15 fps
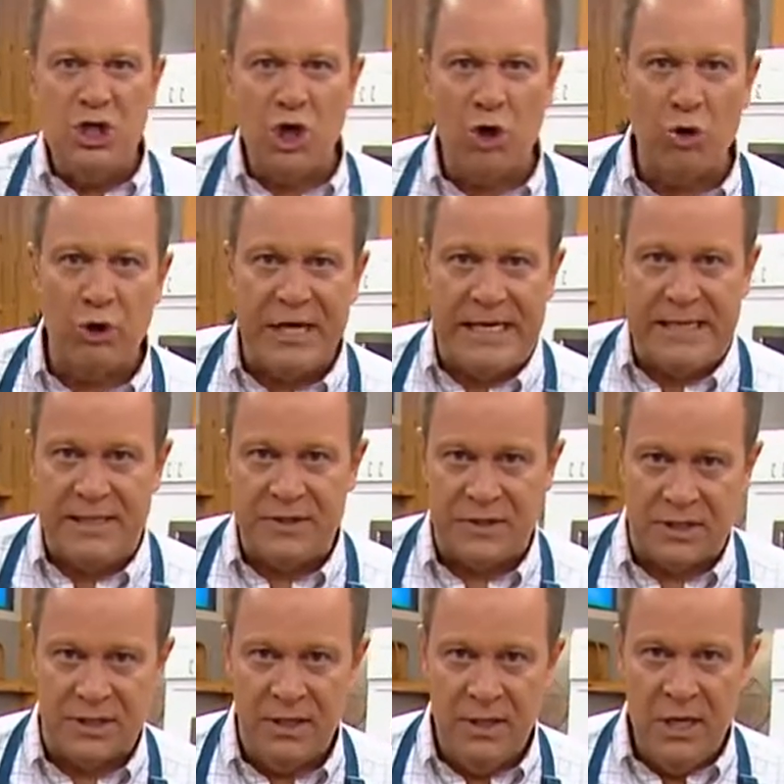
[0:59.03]

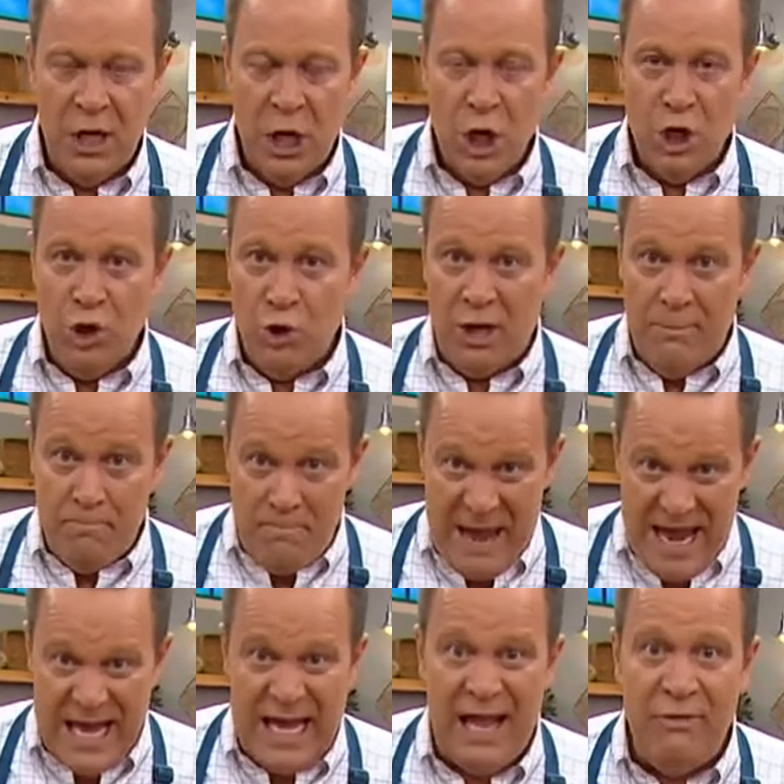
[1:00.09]
degrees. You can
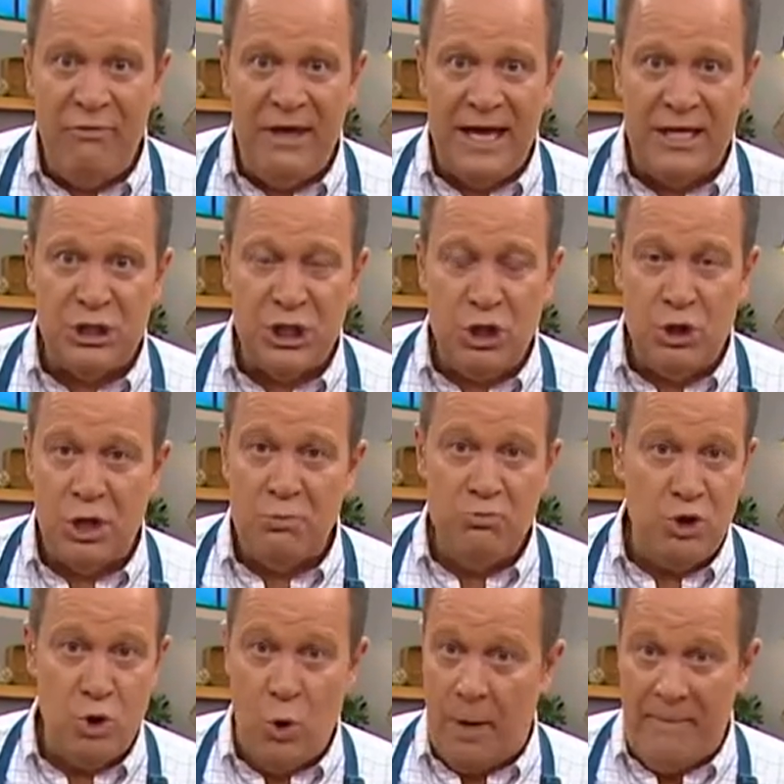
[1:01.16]
bake in this. You can
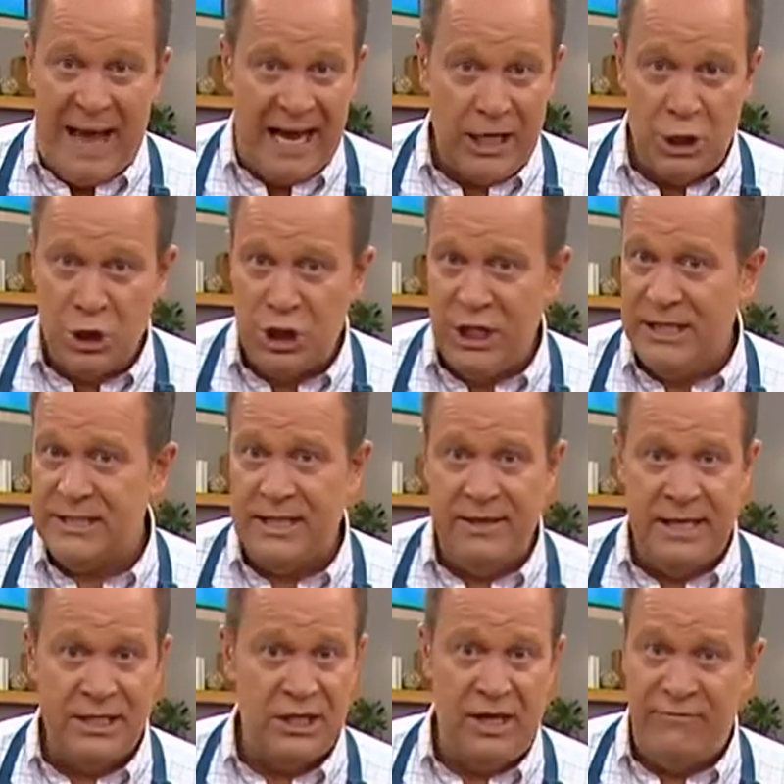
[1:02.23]
do a mac and cheese in
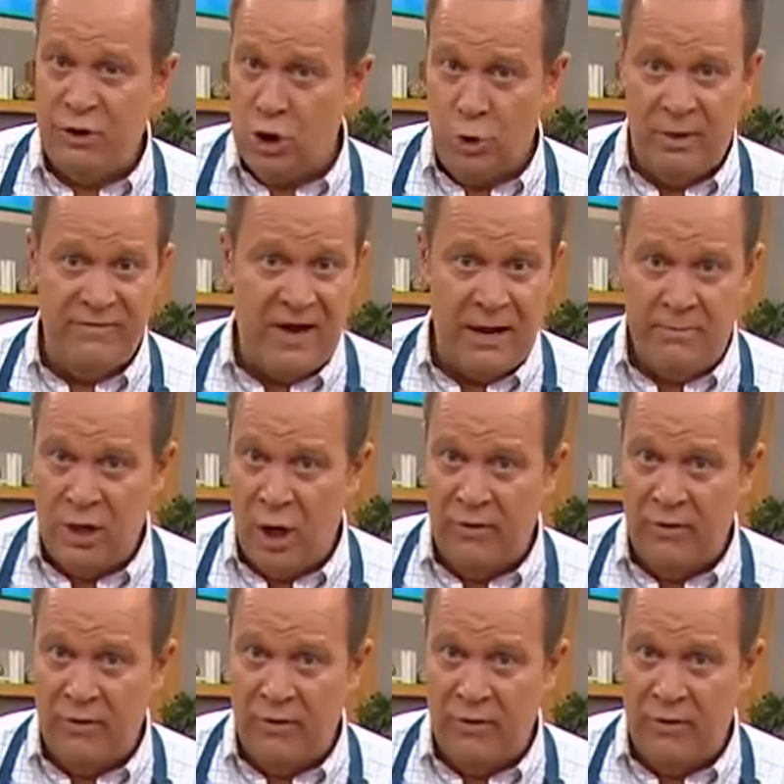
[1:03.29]
this. And if you do, invite me